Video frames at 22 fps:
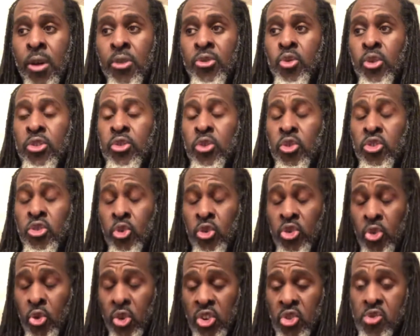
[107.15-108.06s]
So, so, so,
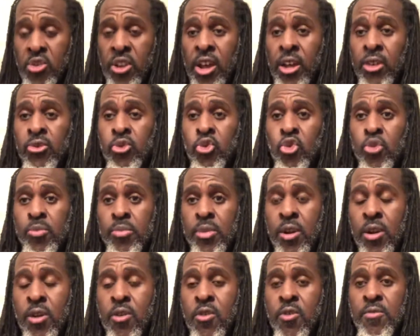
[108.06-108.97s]
so he do got a Super
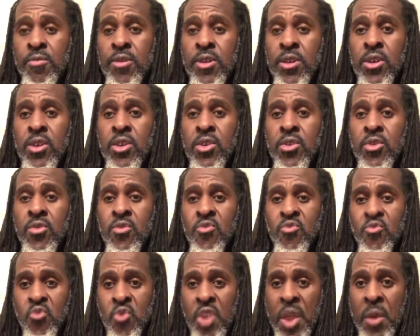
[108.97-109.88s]
Bowl
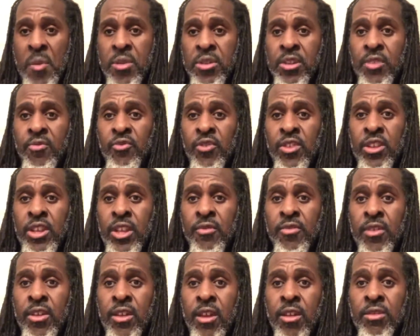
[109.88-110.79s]
ring with the Philadelphia
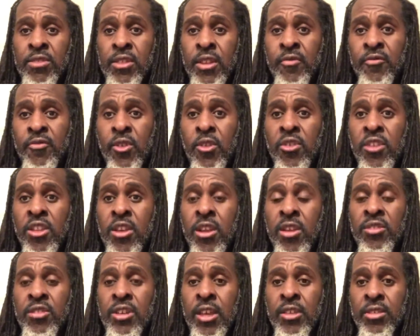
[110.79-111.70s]
Eagles in the first year
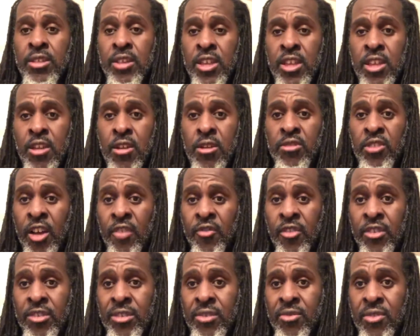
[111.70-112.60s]
as, as an Eagles
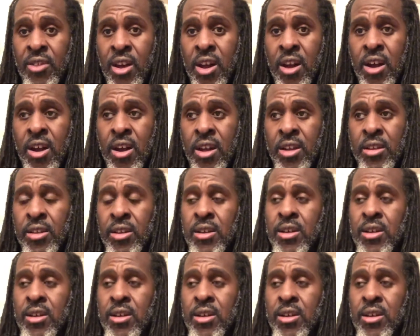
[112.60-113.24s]
offensive guard.